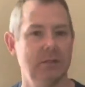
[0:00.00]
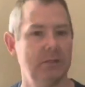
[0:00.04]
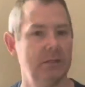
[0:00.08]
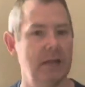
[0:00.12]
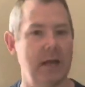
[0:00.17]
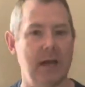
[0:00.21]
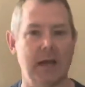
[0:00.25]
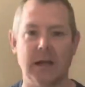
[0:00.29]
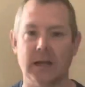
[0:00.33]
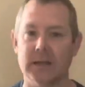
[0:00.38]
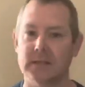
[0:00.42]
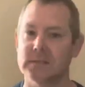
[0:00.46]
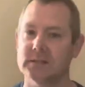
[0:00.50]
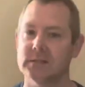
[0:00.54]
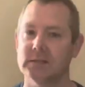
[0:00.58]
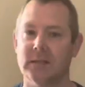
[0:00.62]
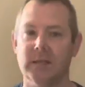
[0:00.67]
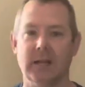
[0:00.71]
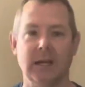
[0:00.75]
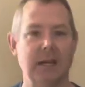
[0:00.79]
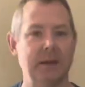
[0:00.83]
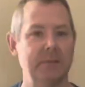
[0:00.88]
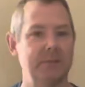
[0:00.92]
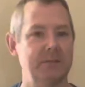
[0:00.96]
necks,
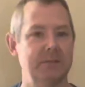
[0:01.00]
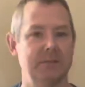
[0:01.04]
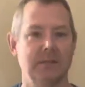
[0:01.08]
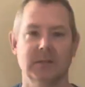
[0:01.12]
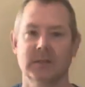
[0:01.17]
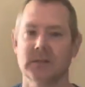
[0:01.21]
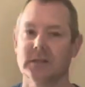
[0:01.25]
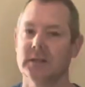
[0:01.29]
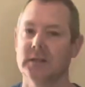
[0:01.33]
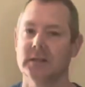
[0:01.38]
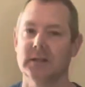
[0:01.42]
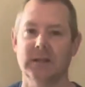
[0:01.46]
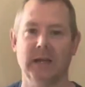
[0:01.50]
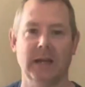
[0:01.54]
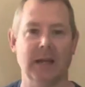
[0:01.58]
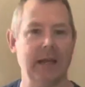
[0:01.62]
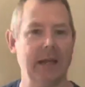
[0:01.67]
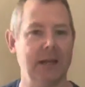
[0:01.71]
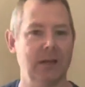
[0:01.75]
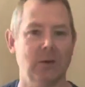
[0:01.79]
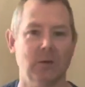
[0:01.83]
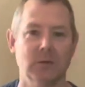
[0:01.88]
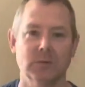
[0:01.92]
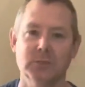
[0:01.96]
hips,
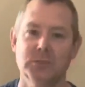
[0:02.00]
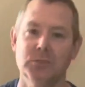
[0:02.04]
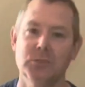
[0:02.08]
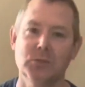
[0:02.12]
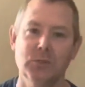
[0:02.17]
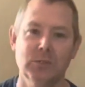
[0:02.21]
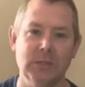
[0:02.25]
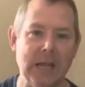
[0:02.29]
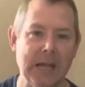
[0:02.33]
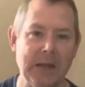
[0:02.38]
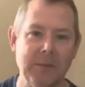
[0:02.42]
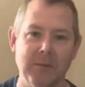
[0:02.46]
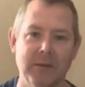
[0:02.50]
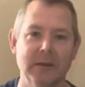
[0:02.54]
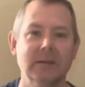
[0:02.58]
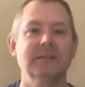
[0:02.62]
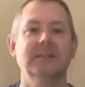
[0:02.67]
ankles, you name it.